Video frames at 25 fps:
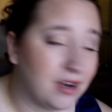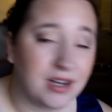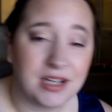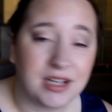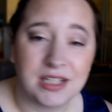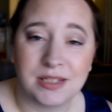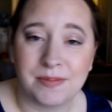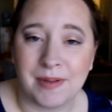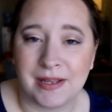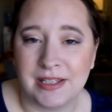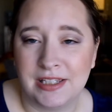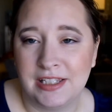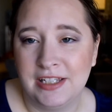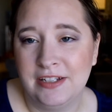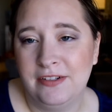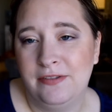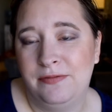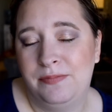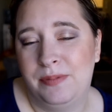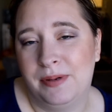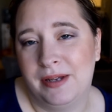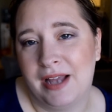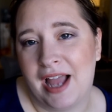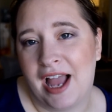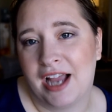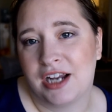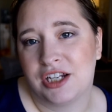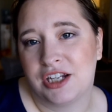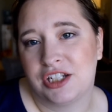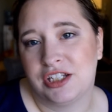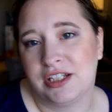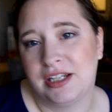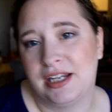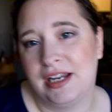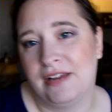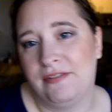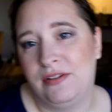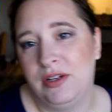expensive, but
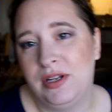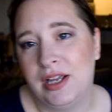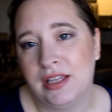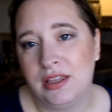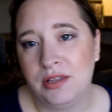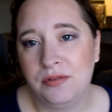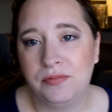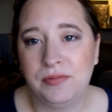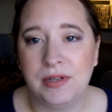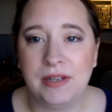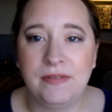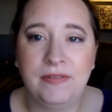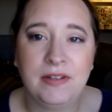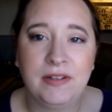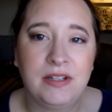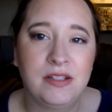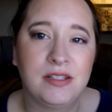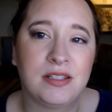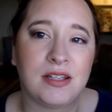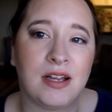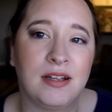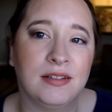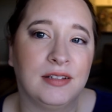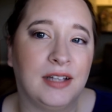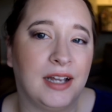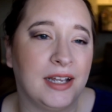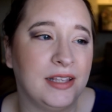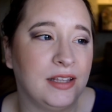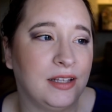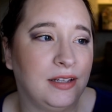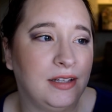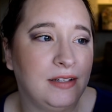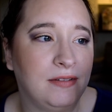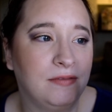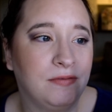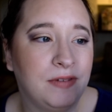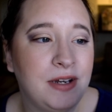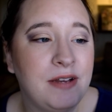actually if you get the refills online,
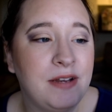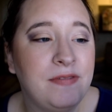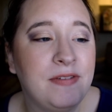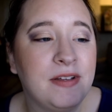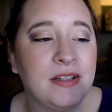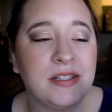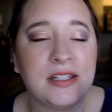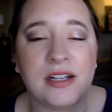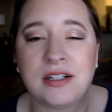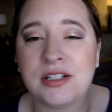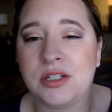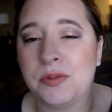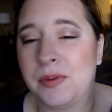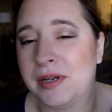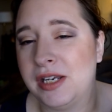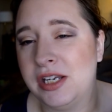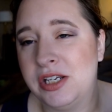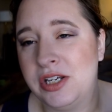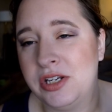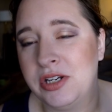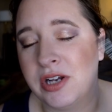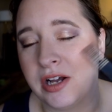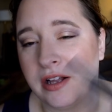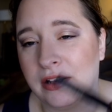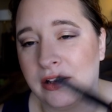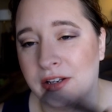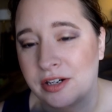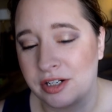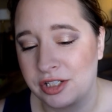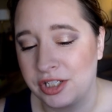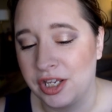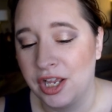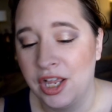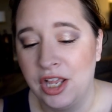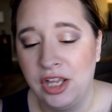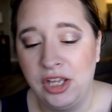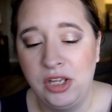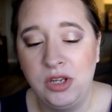the refills are $22.
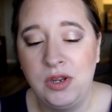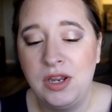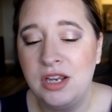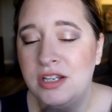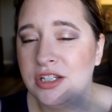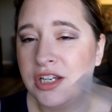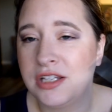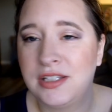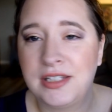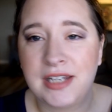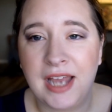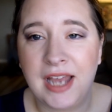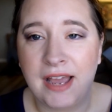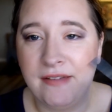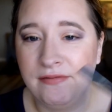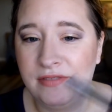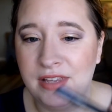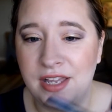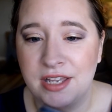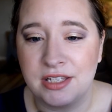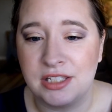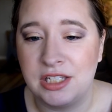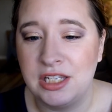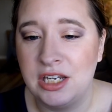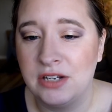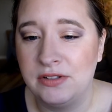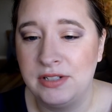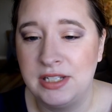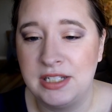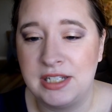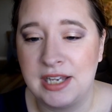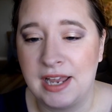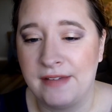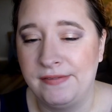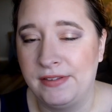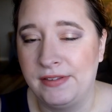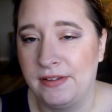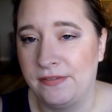You can just have this. You don't need
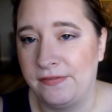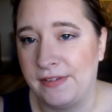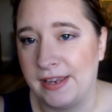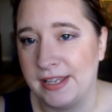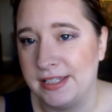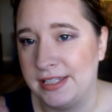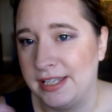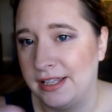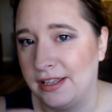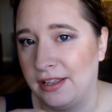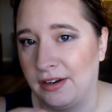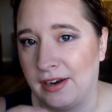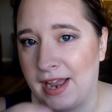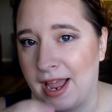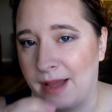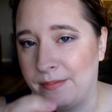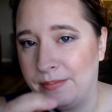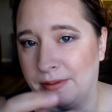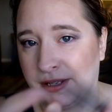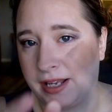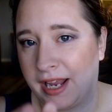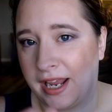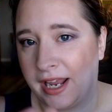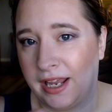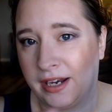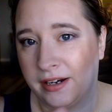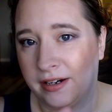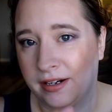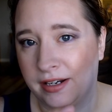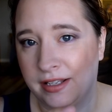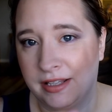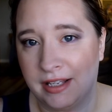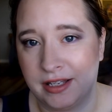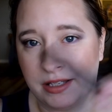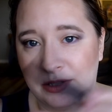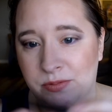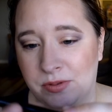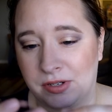to have the fancy little applicator,
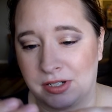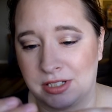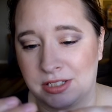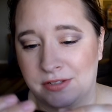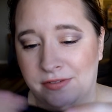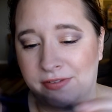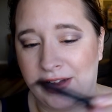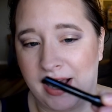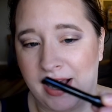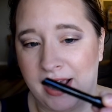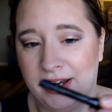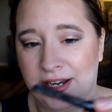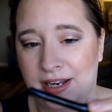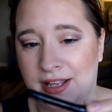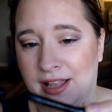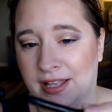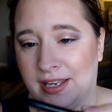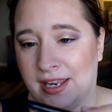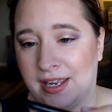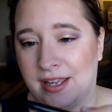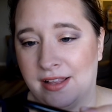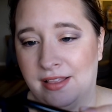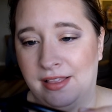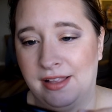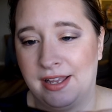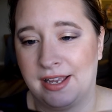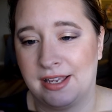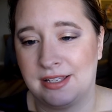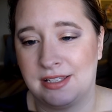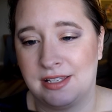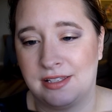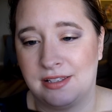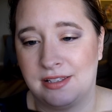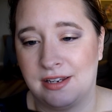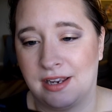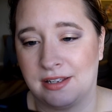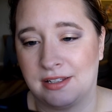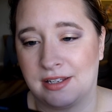and it works fine. It clicks.
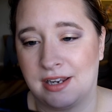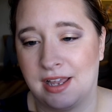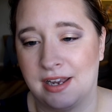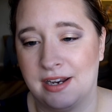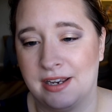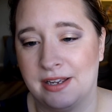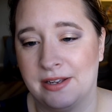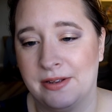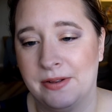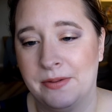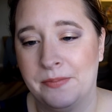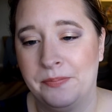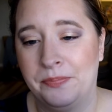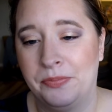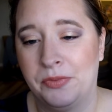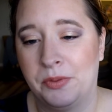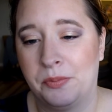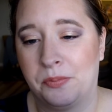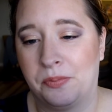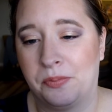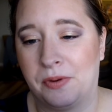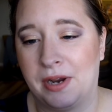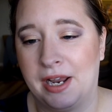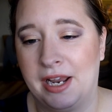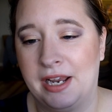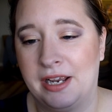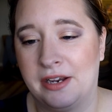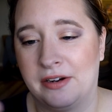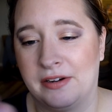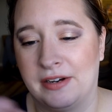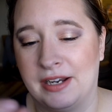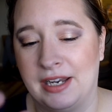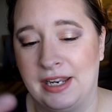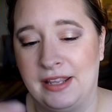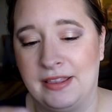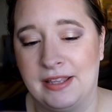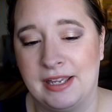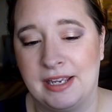It's not gonna break or
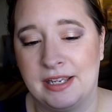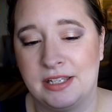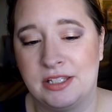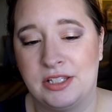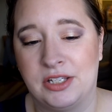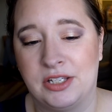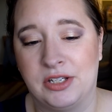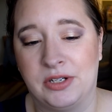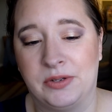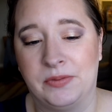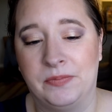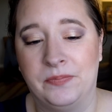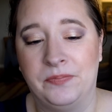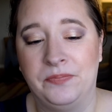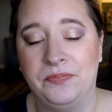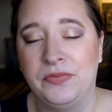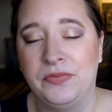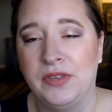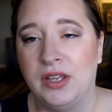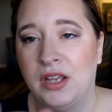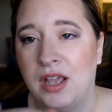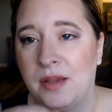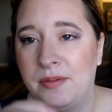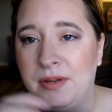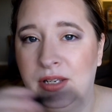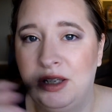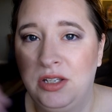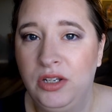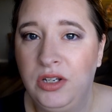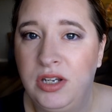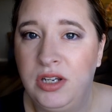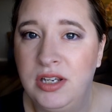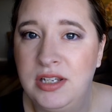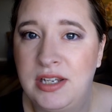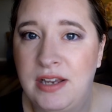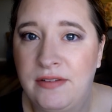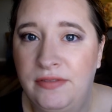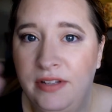anything. So I mean, you
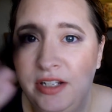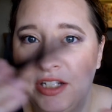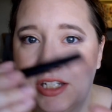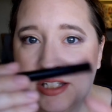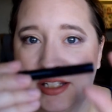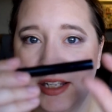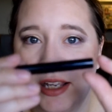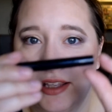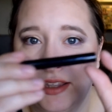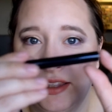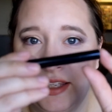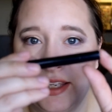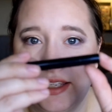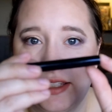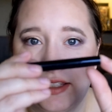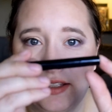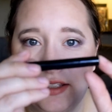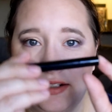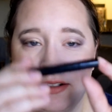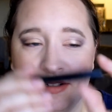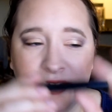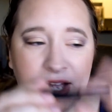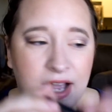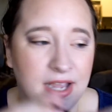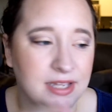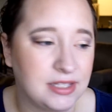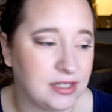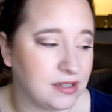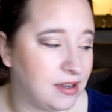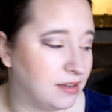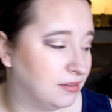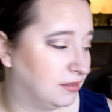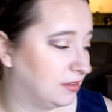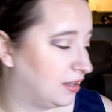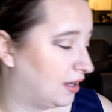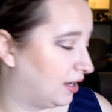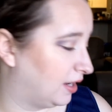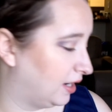can definitely just get these little guys
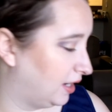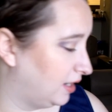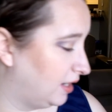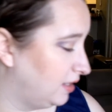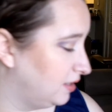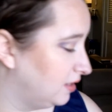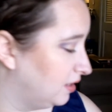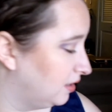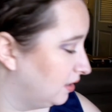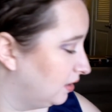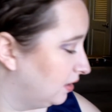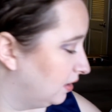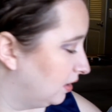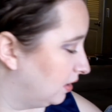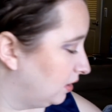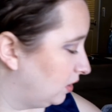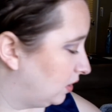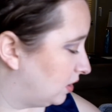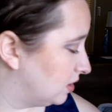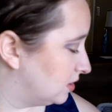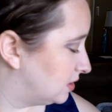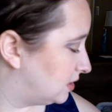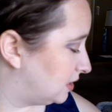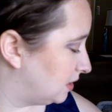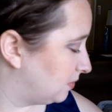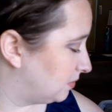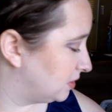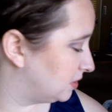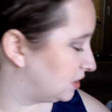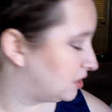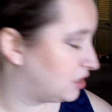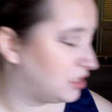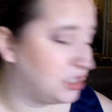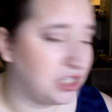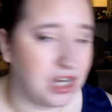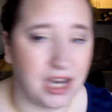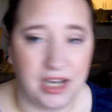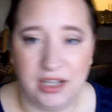online. You can see what
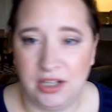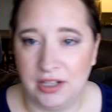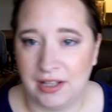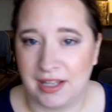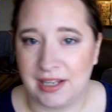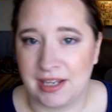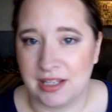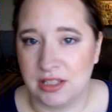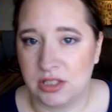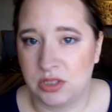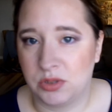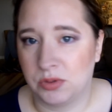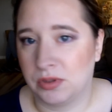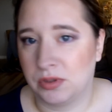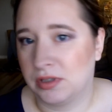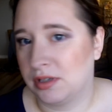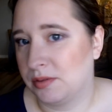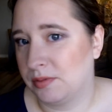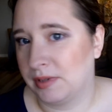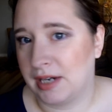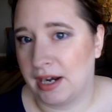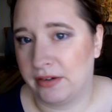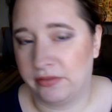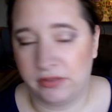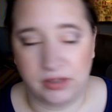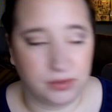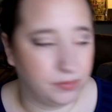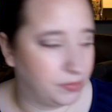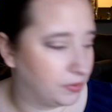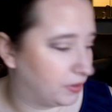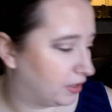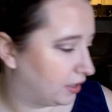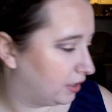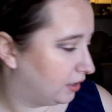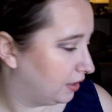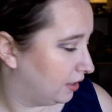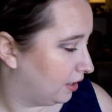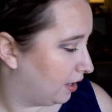shade you like in store or whatever,
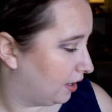but